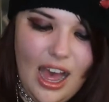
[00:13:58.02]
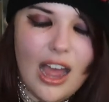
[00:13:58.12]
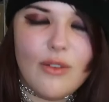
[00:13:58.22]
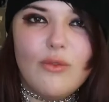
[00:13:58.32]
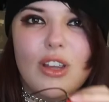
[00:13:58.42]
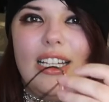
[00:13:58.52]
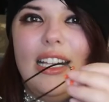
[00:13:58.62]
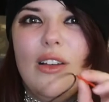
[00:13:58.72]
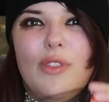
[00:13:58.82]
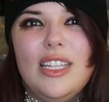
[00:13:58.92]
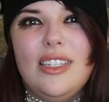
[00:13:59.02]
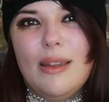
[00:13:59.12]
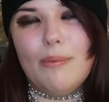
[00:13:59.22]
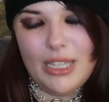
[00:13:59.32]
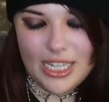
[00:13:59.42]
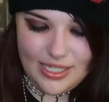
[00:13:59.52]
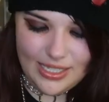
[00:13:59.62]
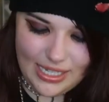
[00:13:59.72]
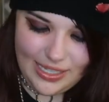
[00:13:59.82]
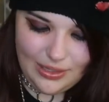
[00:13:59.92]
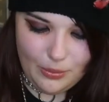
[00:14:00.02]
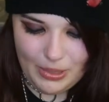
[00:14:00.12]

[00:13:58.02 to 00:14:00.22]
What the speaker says: I really love these simplistic little